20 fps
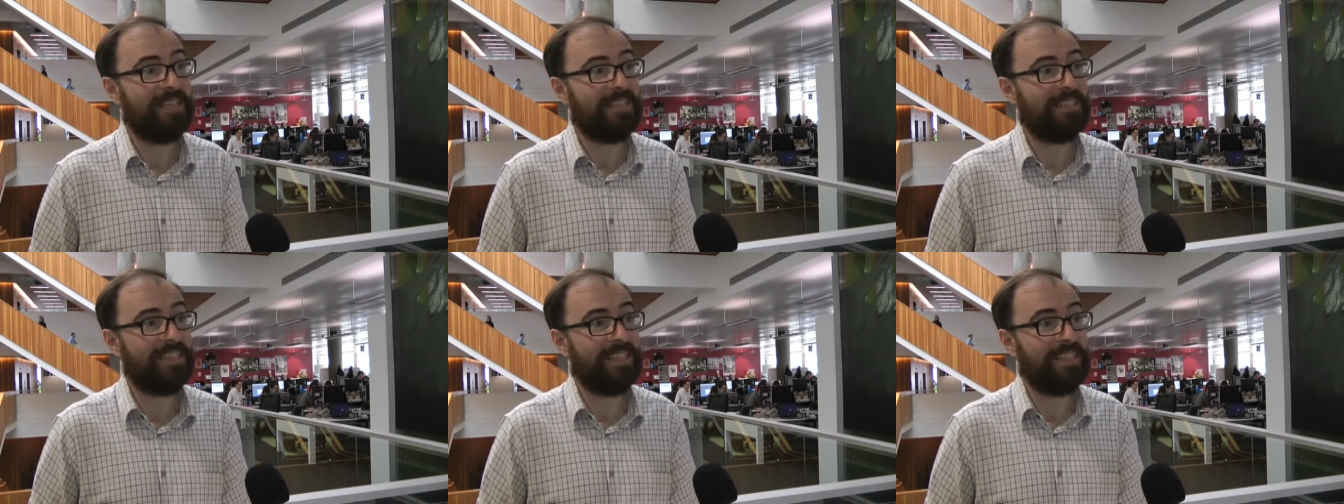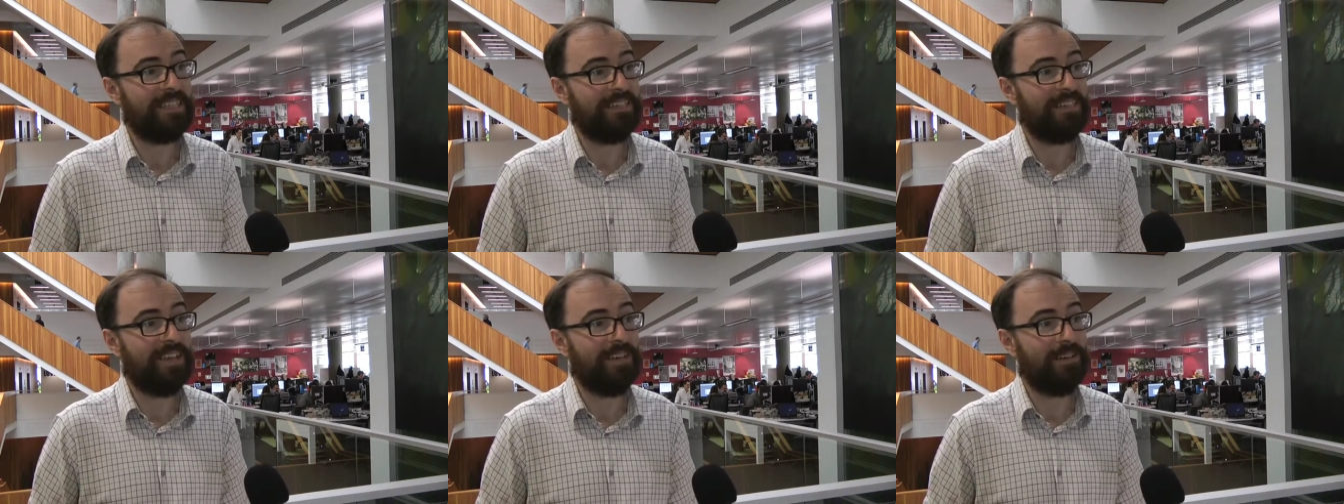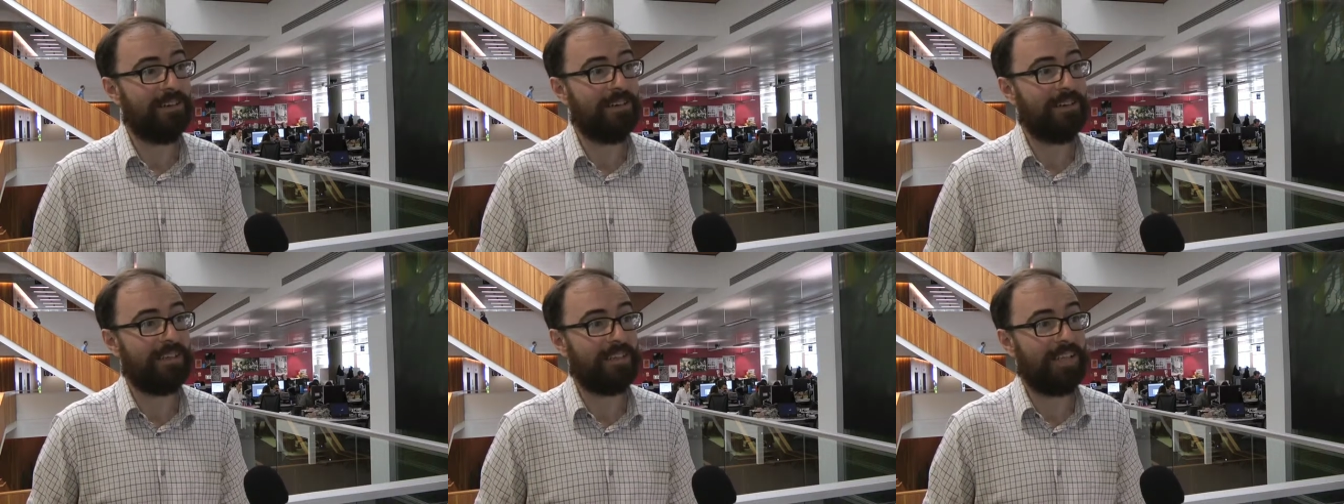So there's no
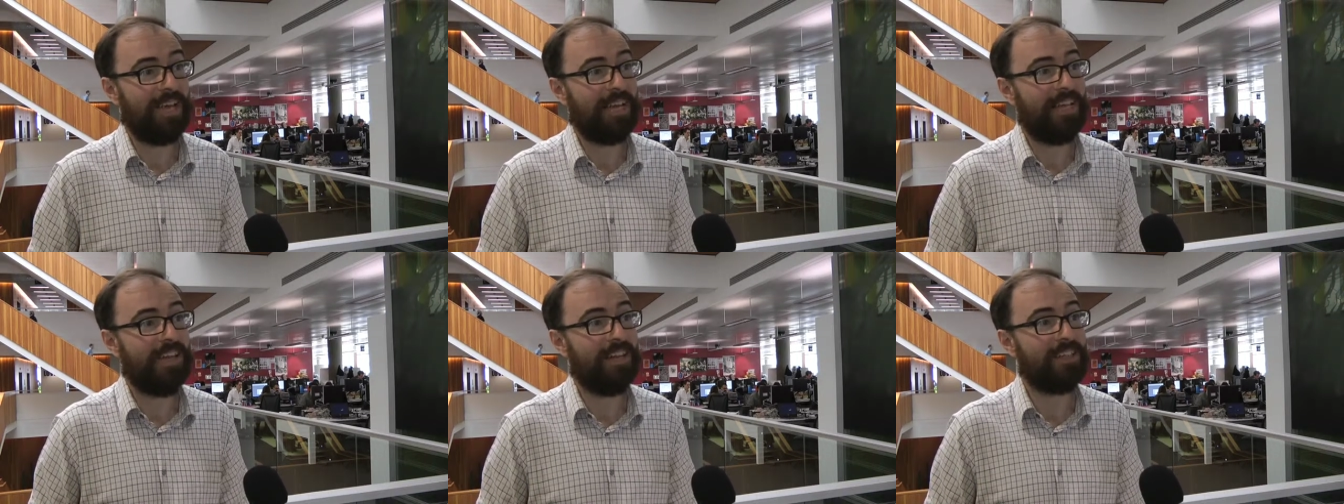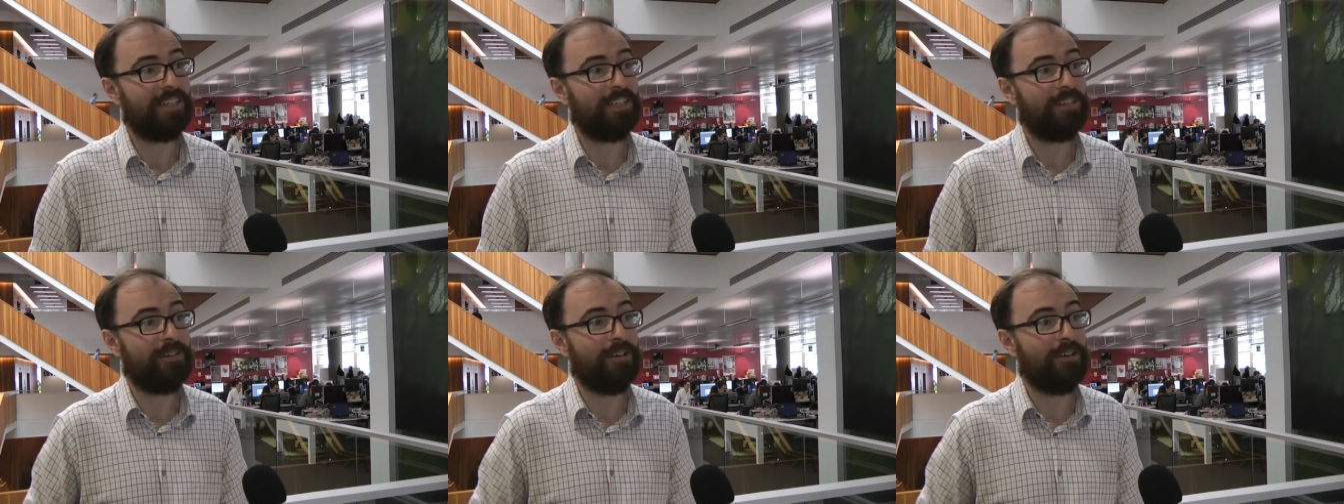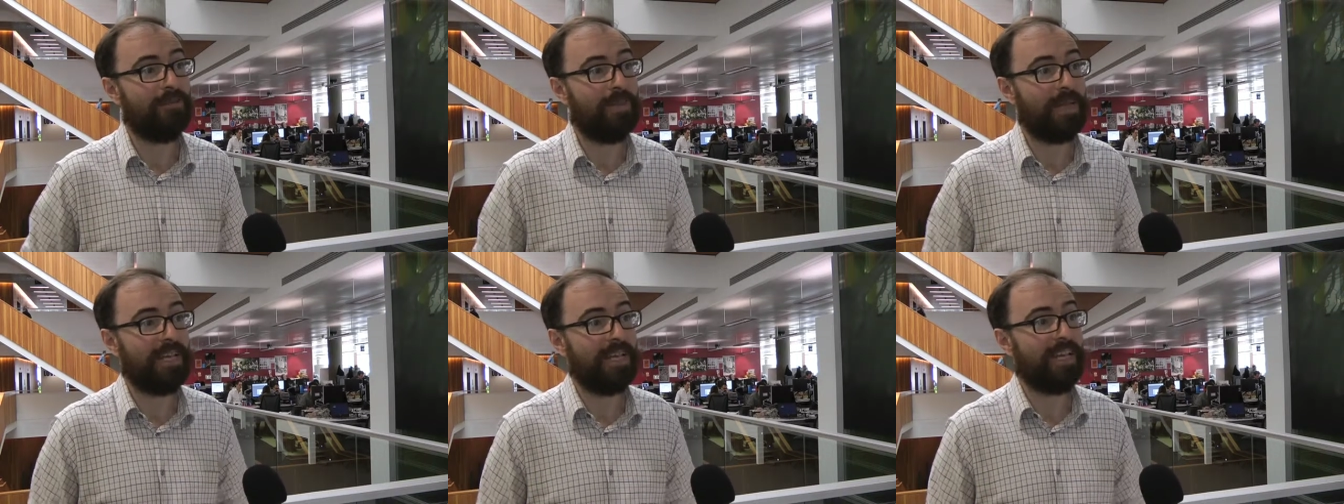longer that luxury
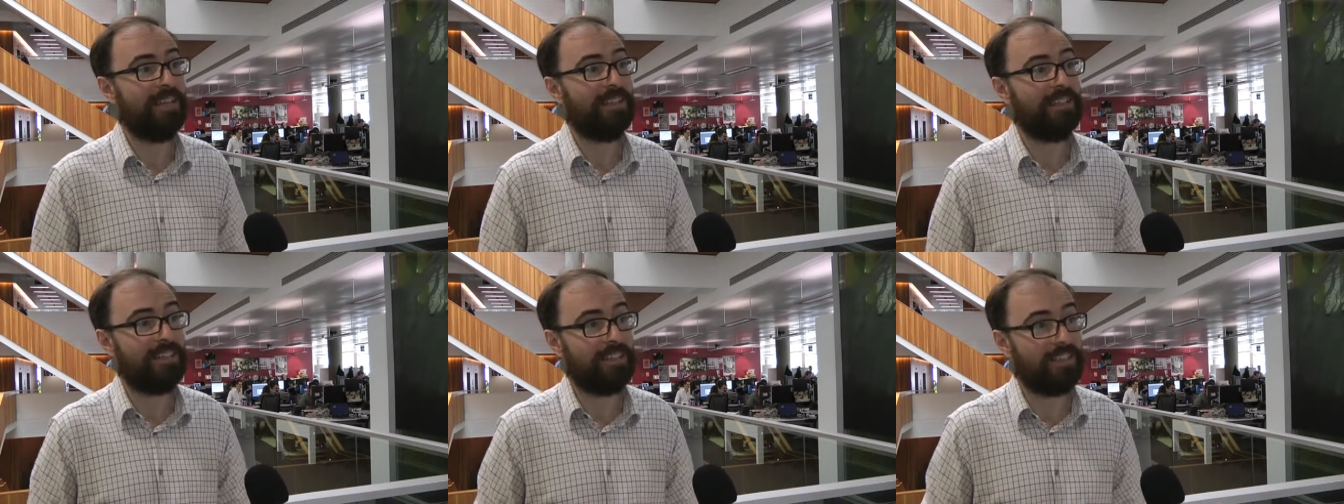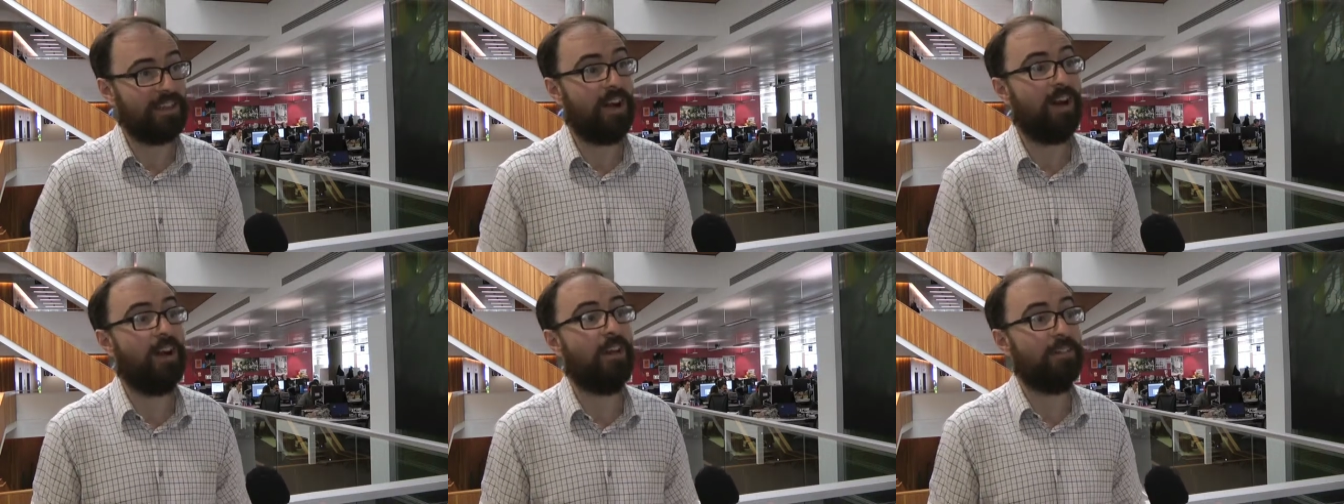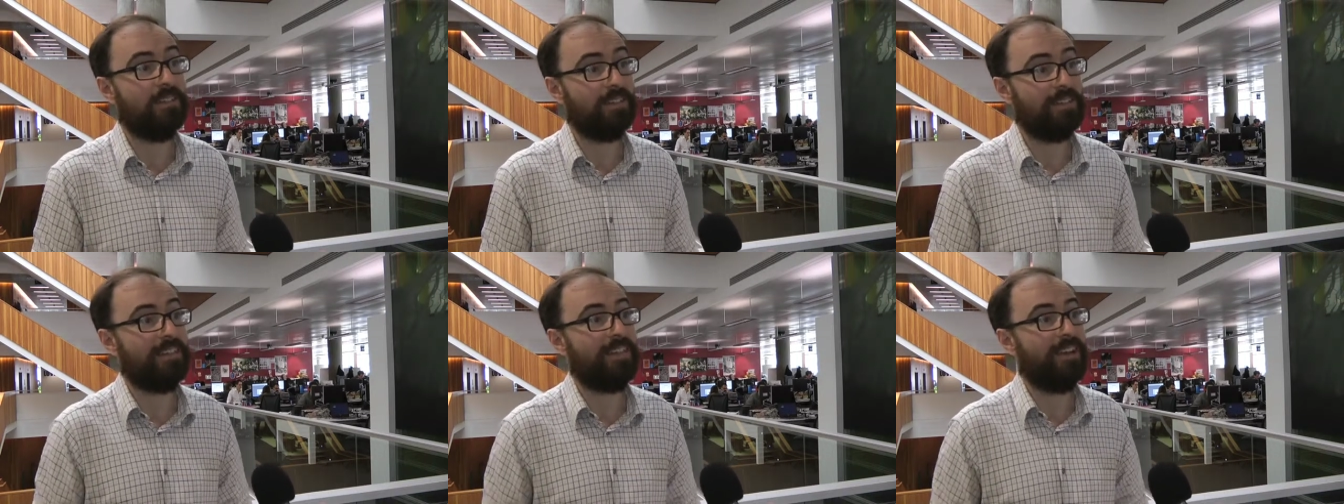of being able to sort of
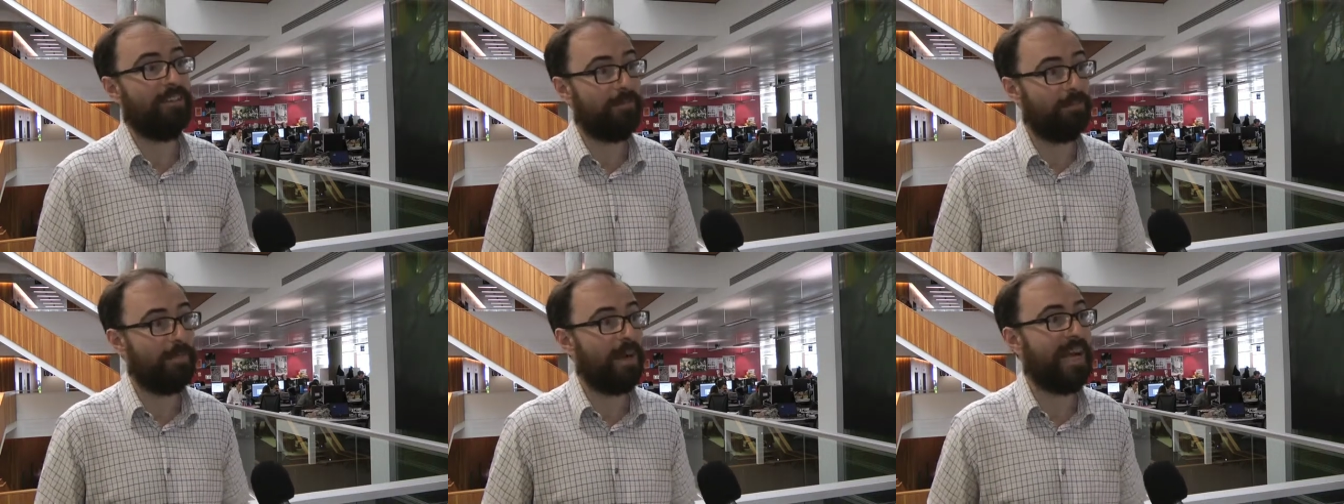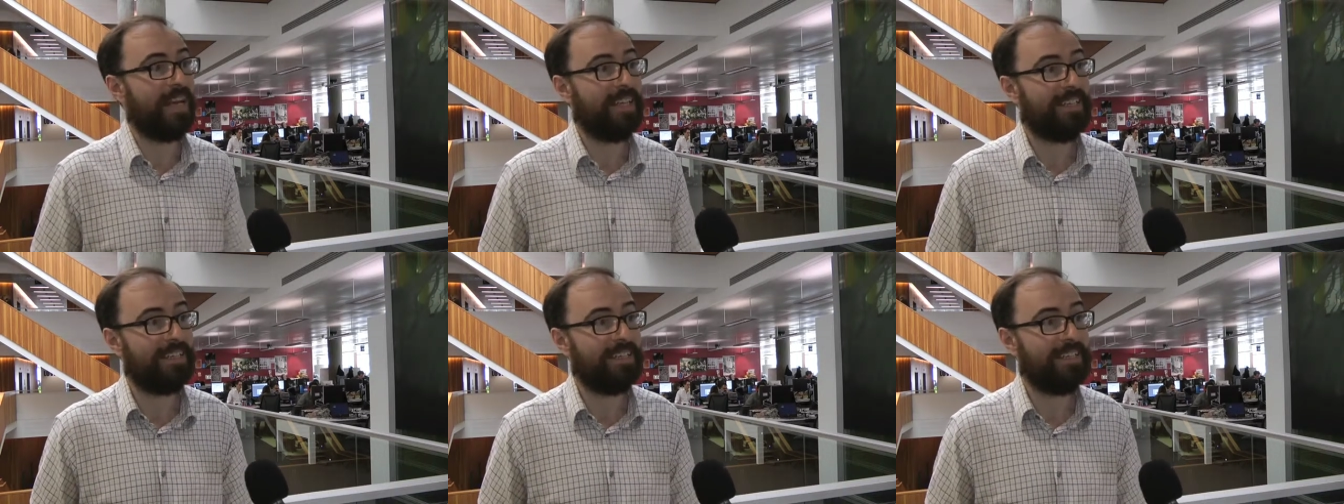hold stuff back